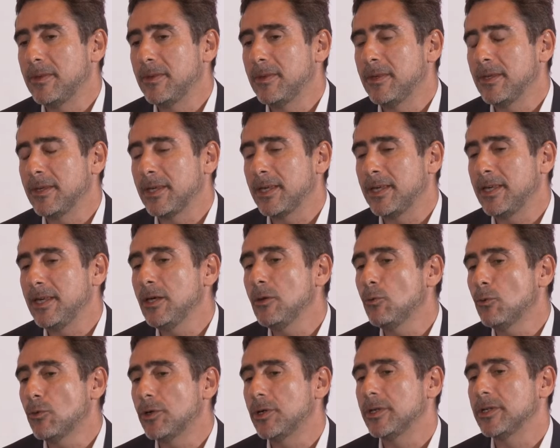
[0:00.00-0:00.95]
the key
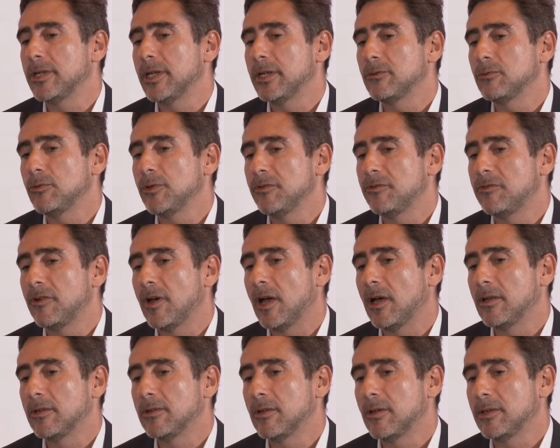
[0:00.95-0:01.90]
word that we
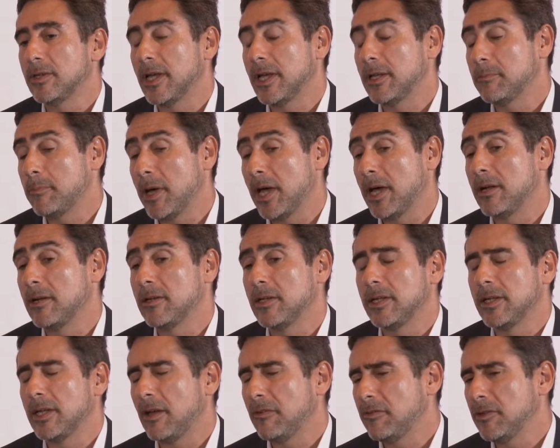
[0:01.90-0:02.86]
found on that panel,
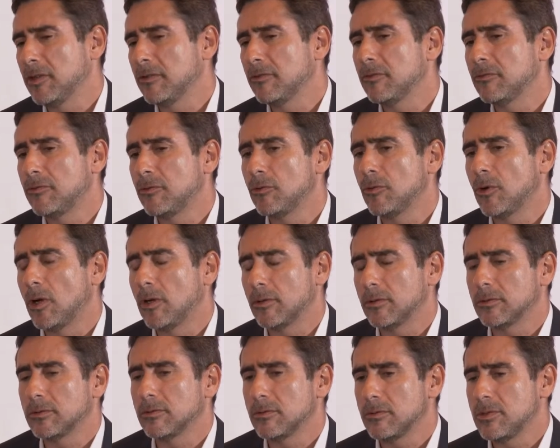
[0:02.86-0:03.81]
and I think
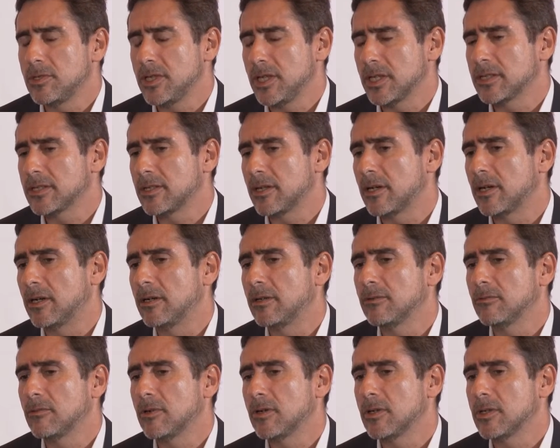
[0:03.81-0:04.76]
throughout
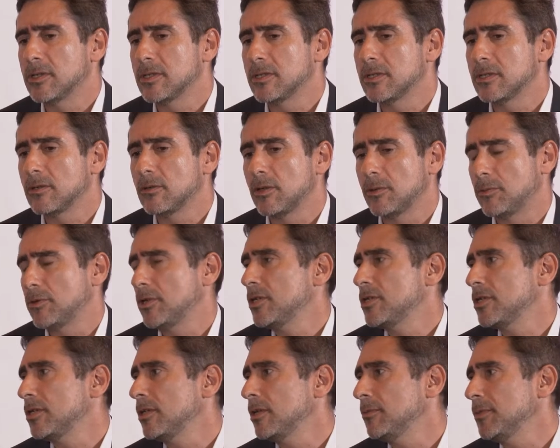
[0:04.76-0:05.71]
GSR, was
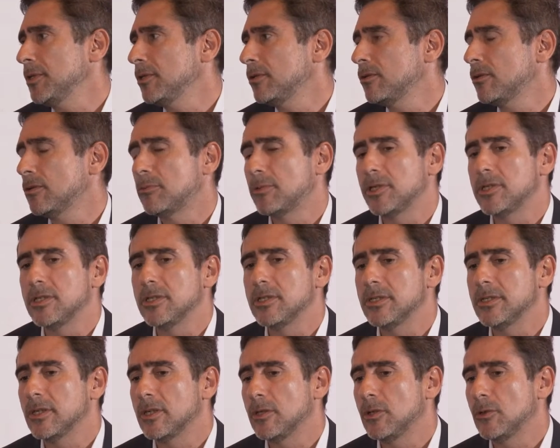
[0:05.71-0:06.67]
collaboration. I mean, collaboration
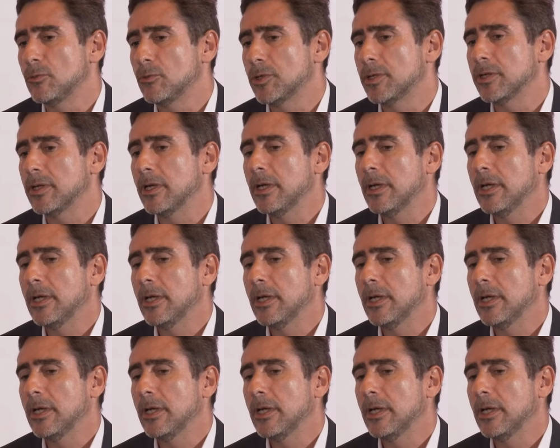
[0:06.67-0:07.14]
is the key word.